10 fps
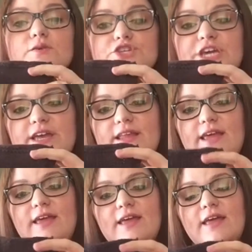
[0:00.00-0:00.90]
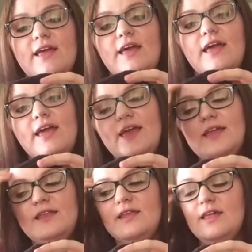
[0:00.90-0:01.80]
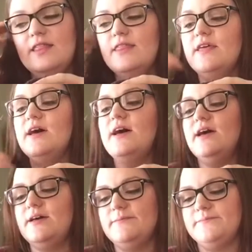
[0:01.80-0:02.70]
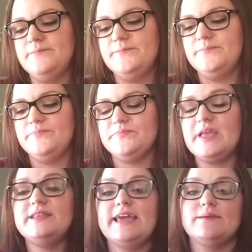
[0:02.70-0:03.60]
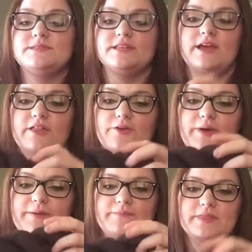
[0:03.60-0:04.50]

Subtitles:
Chickadee in the Damson colorway.